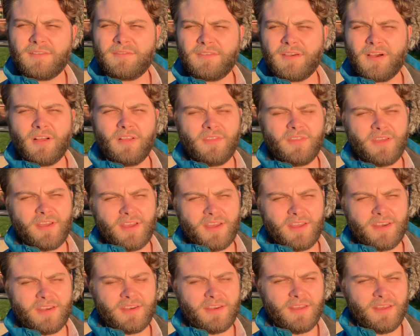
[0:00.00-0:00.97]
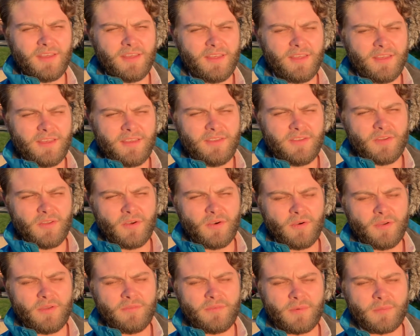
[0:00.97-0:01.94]
felt that, you
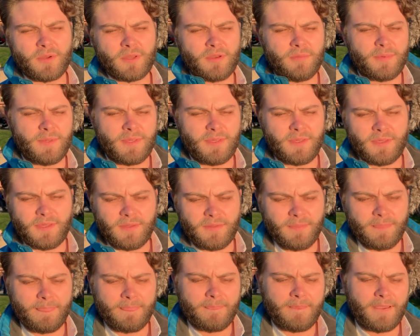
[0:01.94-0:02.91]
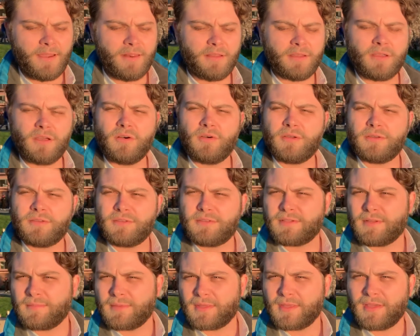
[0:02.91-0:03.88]
know, if I'm going to be kind of going to
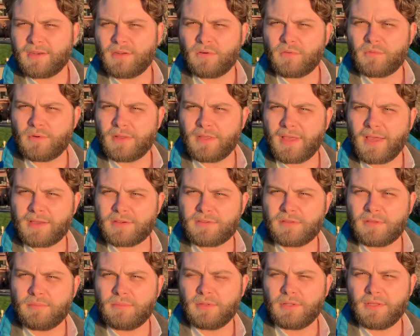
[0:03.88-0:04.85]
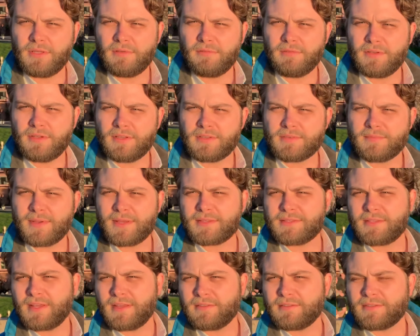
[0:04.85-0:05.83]
something I don't really actually believe, it doesn't make
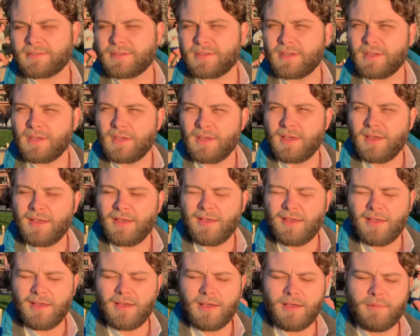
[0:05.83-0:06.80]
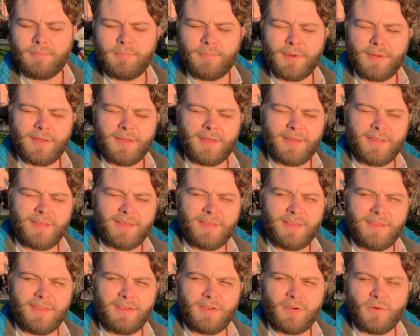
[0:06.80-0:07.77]
sense. But,
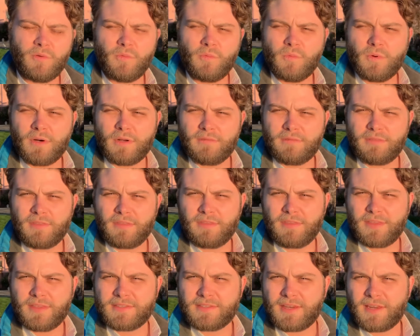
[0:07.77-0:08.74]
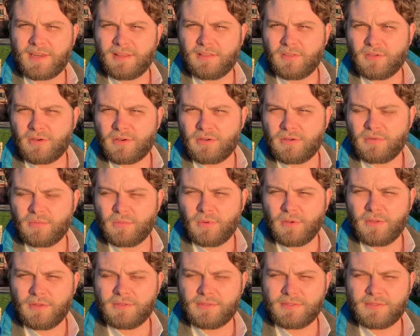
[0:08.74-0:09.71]
you know, one of the things that I learned
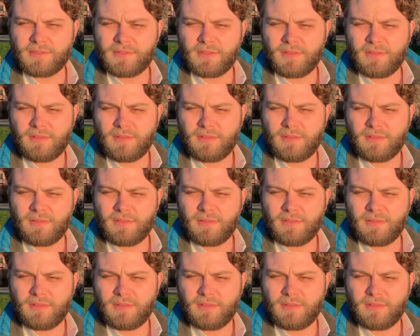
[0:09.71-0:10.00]
was